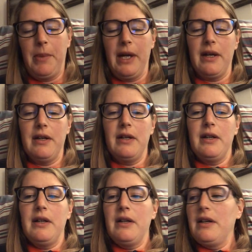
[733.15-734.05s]
But
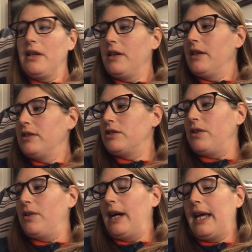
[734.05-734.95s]

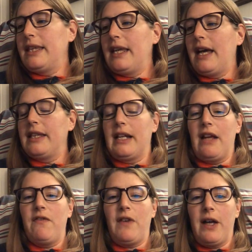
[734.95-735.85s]
so I had that, and then
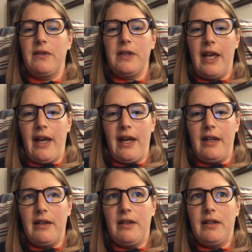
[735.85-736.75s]
I found that